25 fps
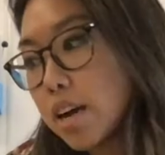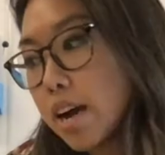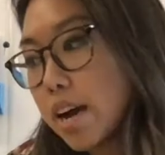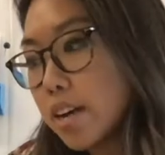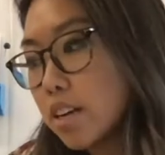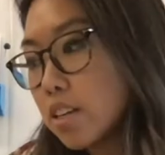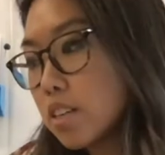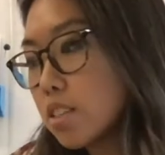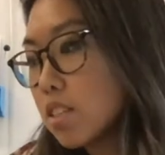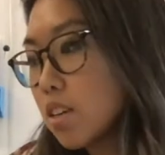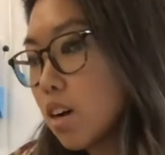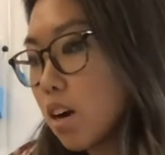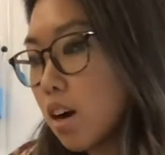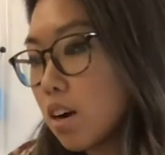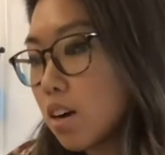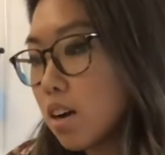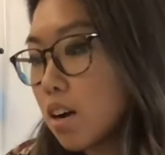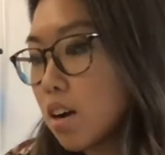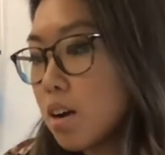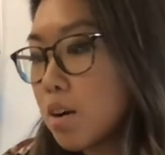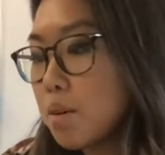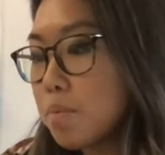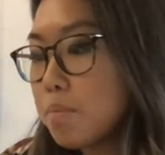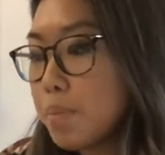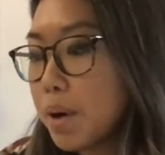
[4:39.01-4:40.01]
I could talk
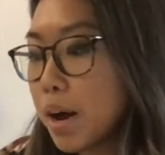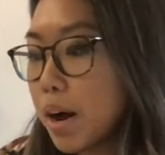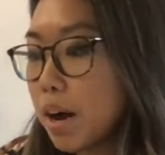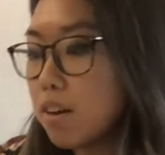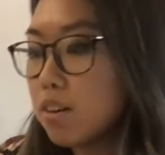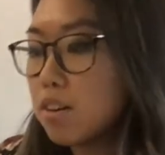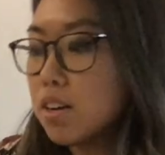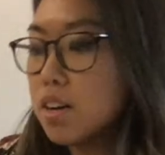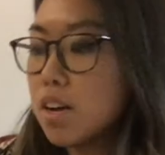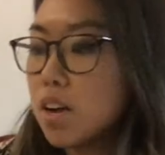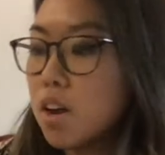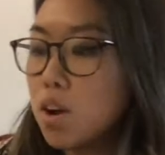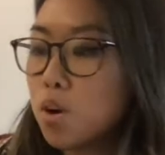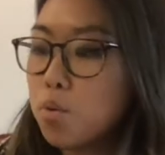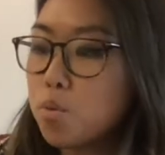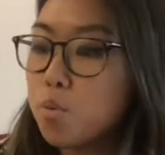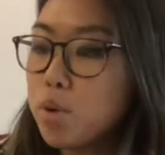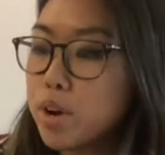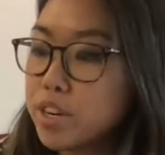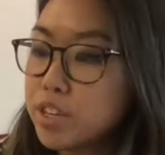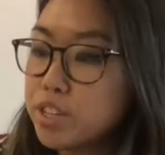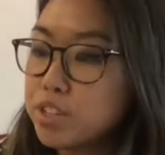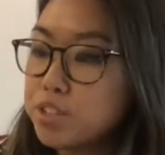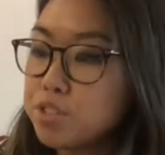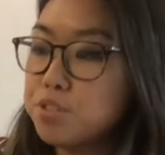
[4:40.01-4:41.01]
about
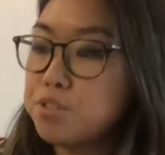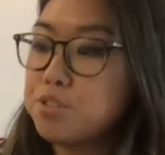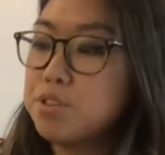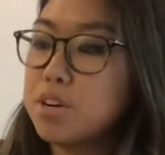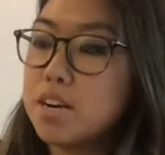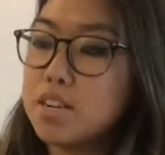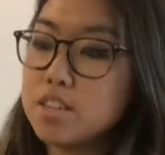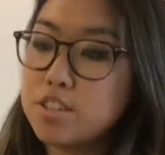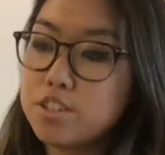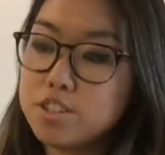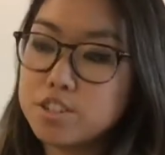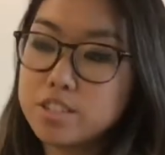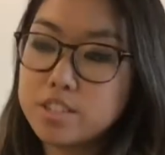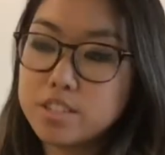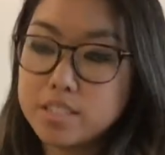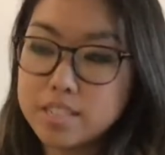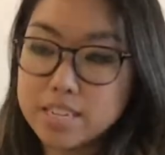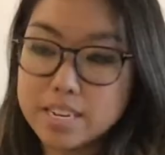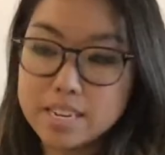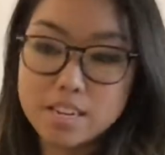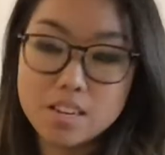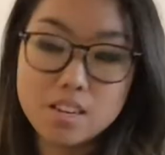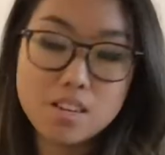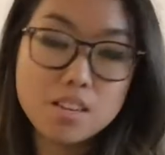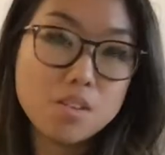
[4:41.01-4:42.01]
when you
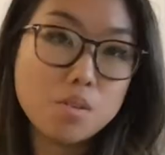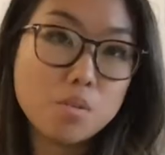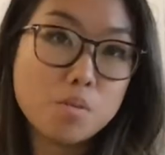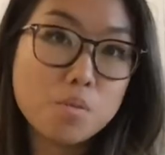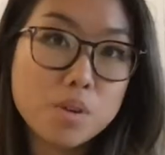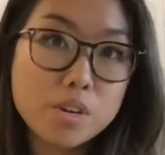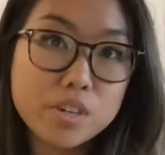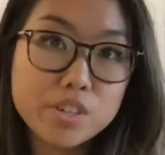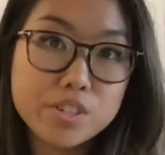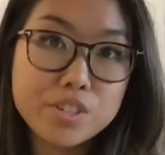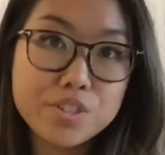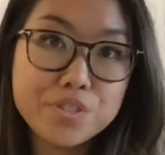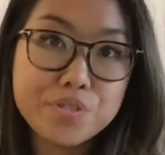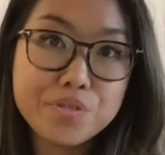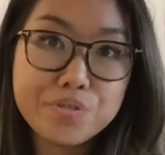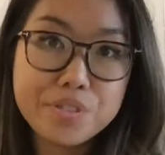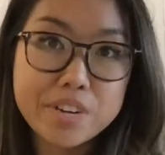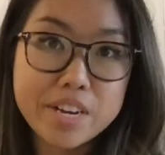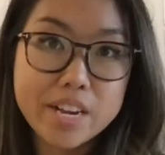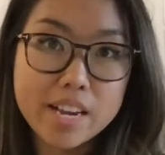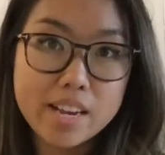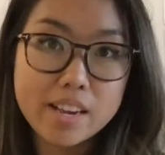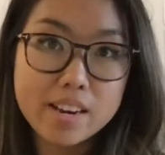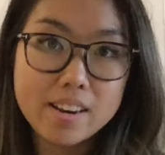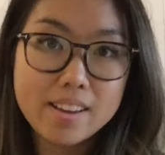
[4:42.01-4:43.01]
understand the words you
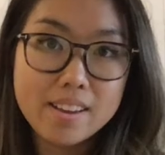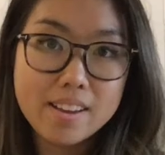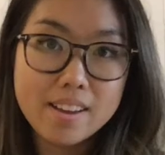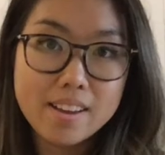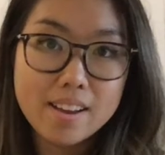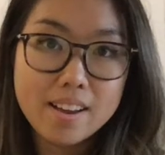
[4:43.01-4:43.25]
read